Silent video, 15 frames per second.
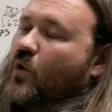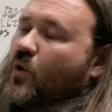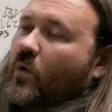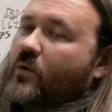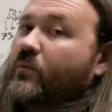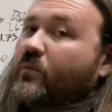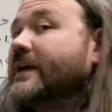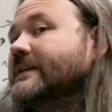
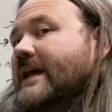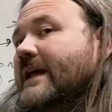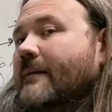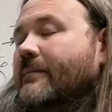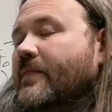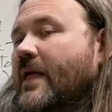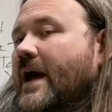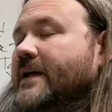When we
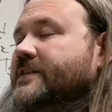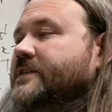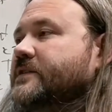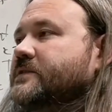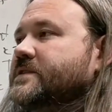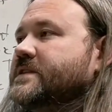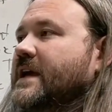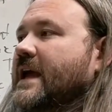adapt that
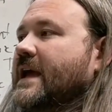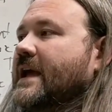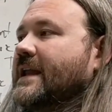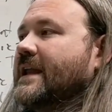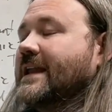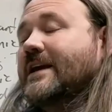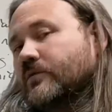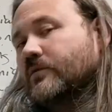to, say,
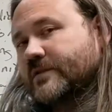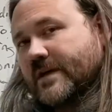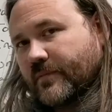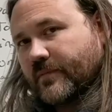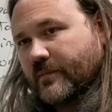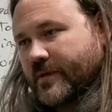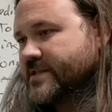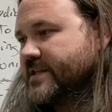an equal
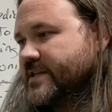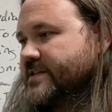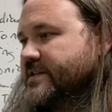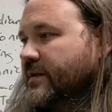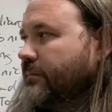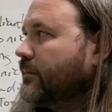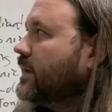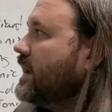temperament
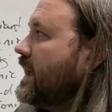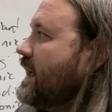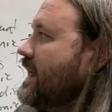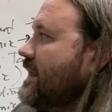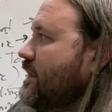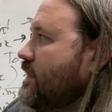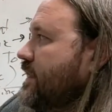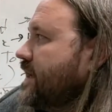system,
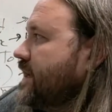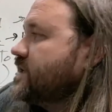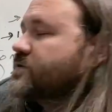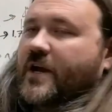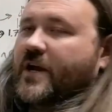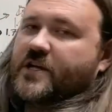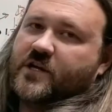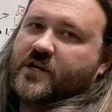these
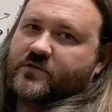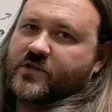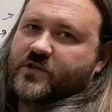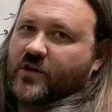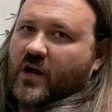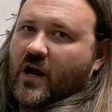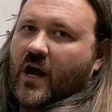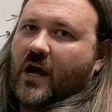ratios
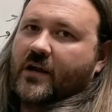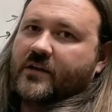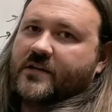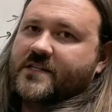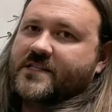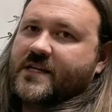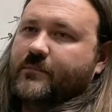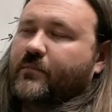are
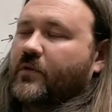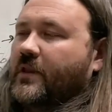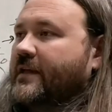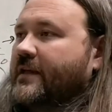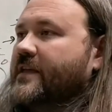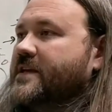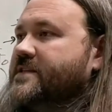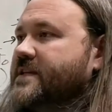not simple
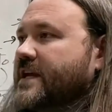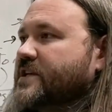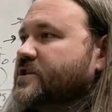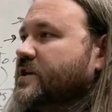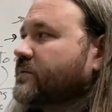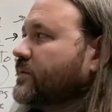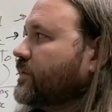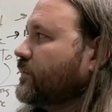like this. And
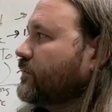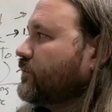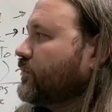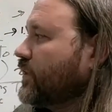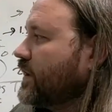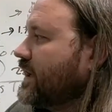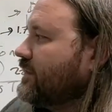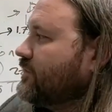generally we're
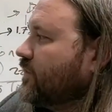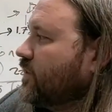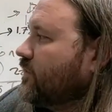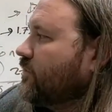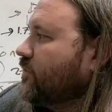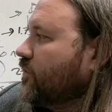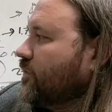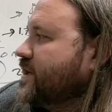looking
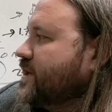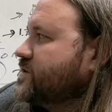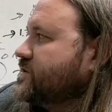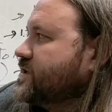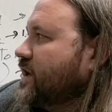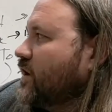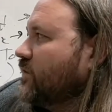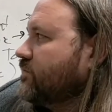for, for
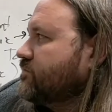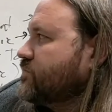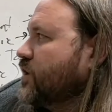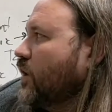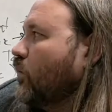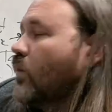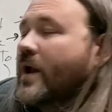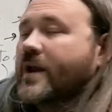ratios that are,
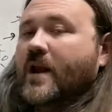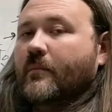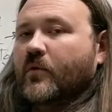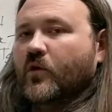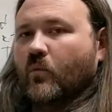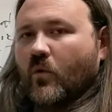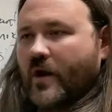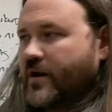you know, one number
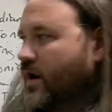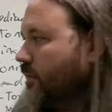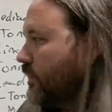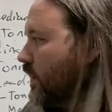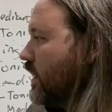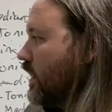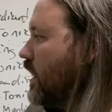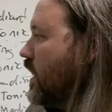to one
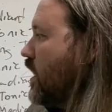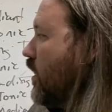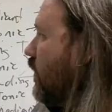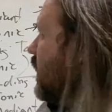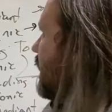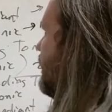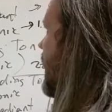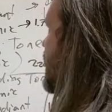number,
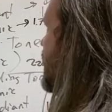or at